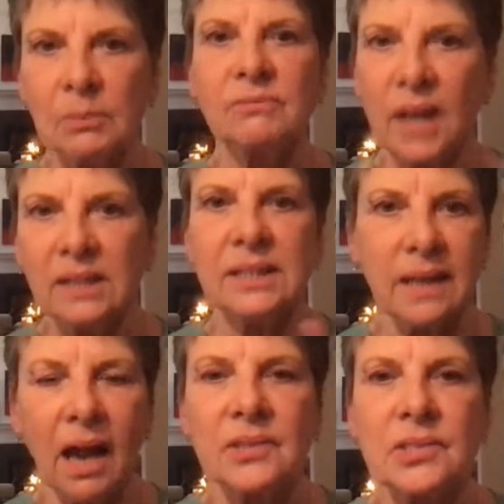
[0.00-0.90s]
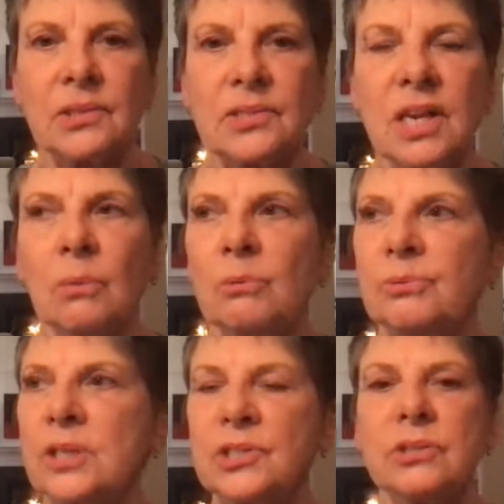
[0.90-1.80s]
of nightly concerts that will
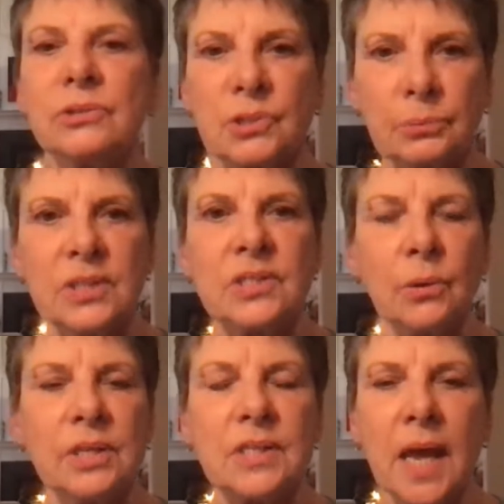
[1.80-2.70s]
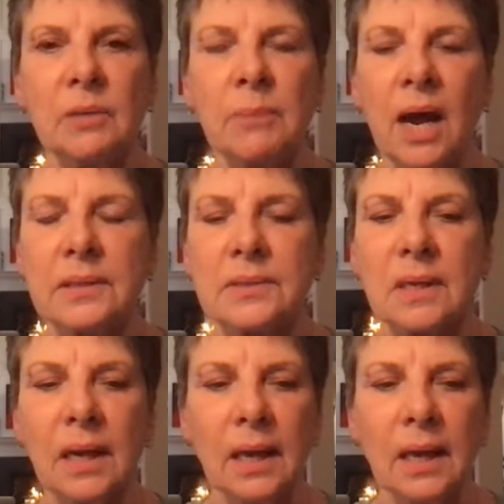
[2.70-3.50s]
feature 3-story Sandbox,